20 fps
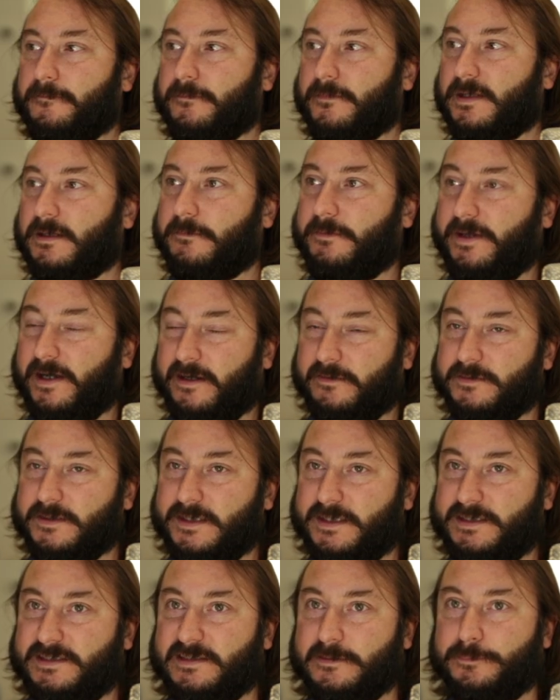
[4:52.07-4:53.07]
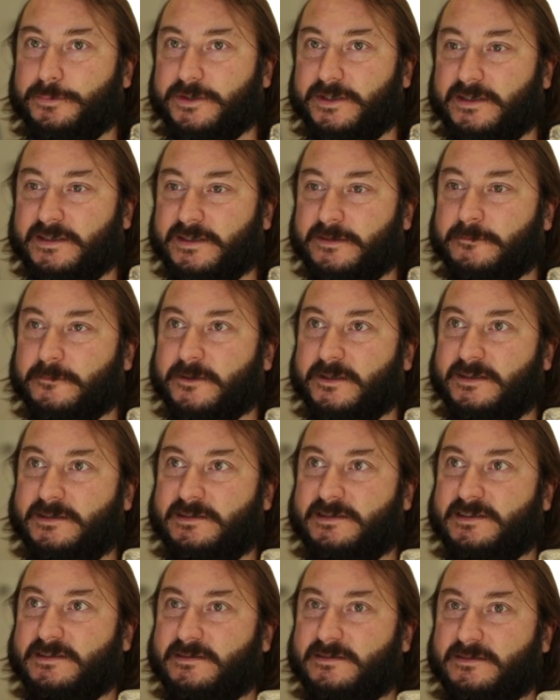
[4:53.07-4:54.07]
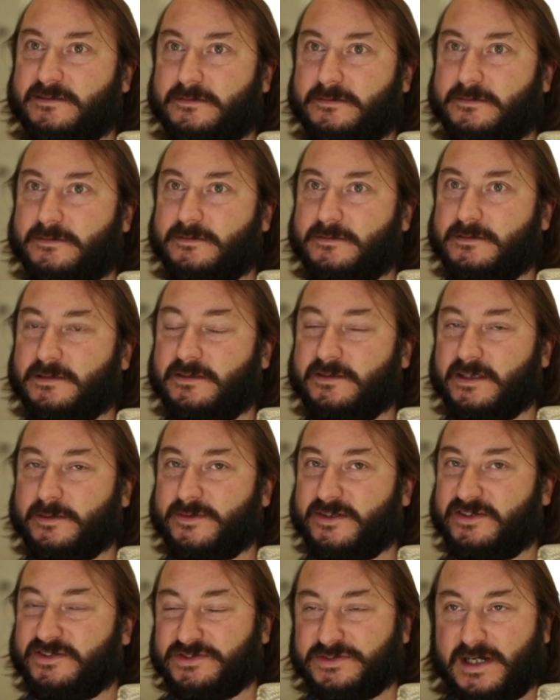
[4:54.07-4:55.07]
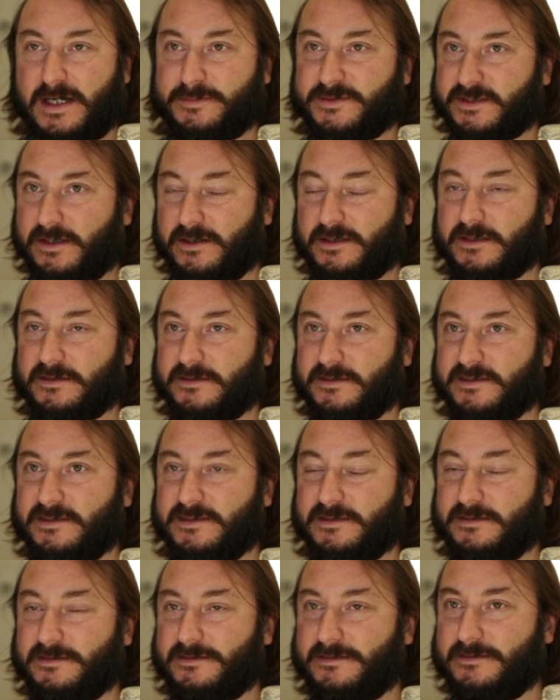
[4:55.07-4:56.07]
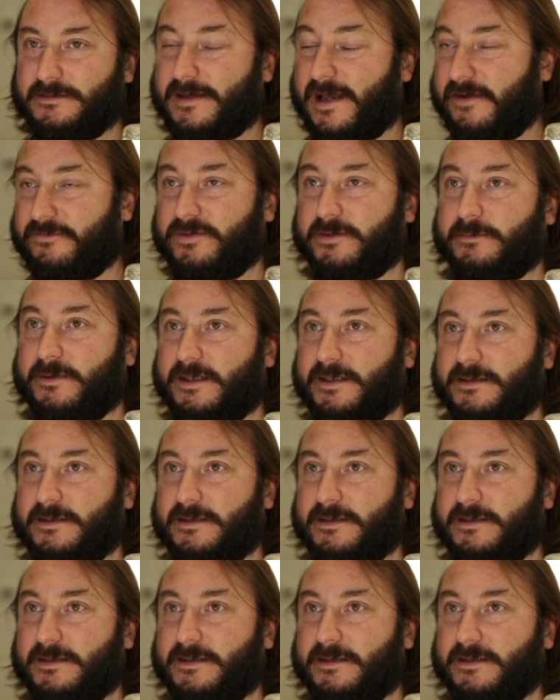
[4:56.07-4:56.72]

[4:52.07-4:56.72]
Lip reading: Yeah, really, to put it in words, Glimmer drops articles everywhere.